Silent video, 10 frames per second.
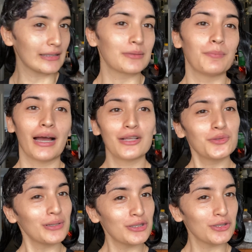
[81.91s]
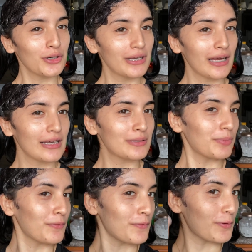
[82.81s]
But I just wanted to show you guys
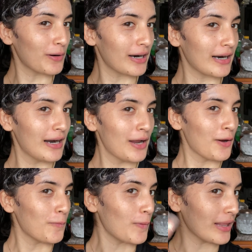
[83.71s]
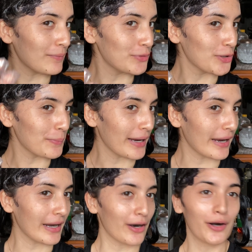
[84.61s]
before, while I'm doing my
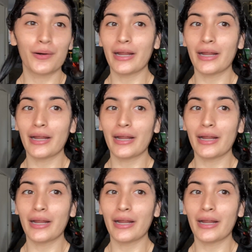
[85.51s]
hair,